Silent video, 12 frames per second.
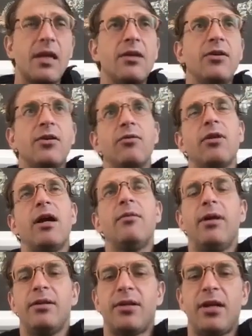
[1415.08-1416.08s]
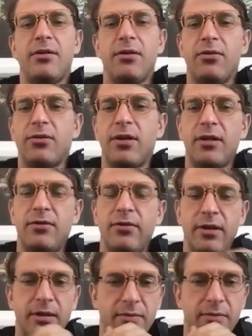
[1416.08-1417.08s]
So line of balance scheduling also has
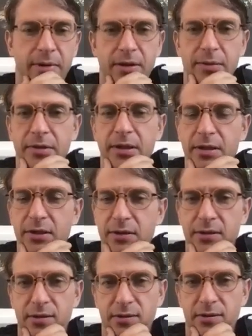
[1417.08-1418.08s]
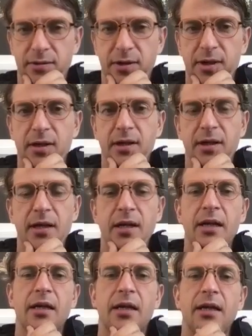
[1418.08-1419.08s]
really big limitations, right?
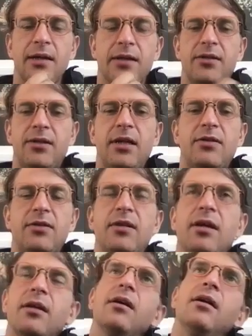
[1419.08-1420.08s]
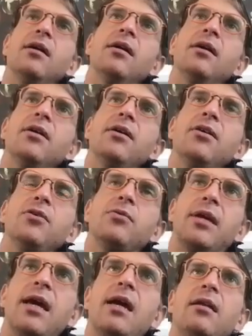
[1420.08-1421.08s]
In the sense that you
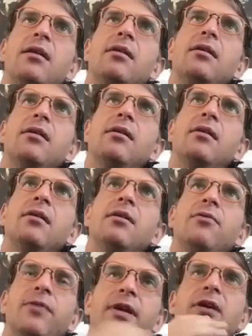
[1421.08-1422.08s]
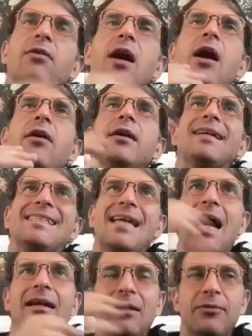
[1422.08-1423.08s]
can't figure out
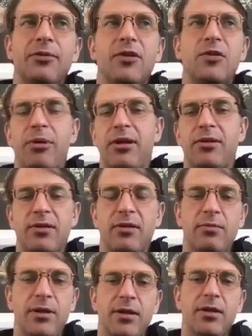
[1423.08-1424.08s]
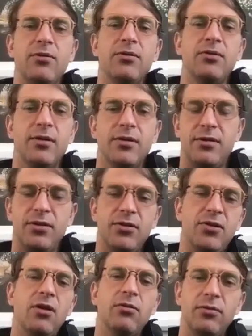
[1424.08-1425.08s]
exactly what spaces are being used. There's there's
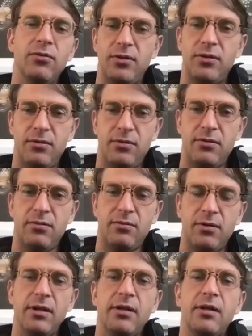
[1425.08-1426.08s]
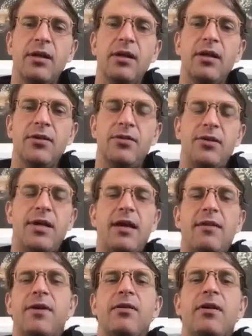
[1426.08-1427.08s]
zones, right? and she
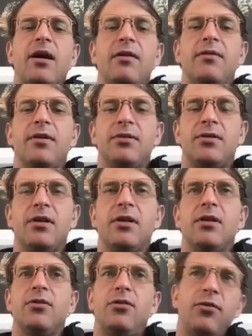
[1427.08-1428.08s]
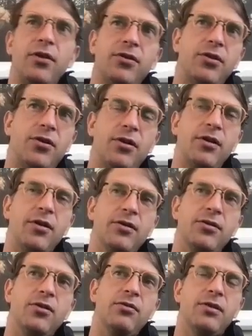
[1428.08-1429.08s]
can't figure out if there's two things occurring in the
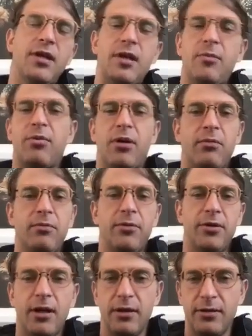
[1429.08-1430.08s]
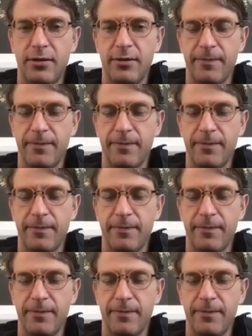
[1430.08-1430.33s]
zone is that a problem or not